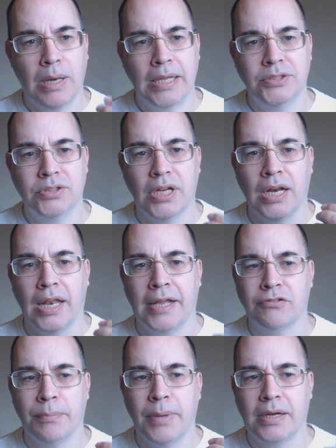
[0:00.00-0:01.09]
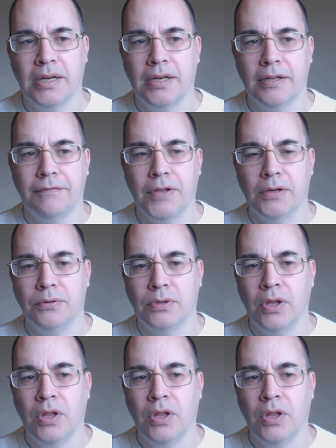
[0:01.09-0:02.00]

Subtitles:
placed in an electromagnetic field,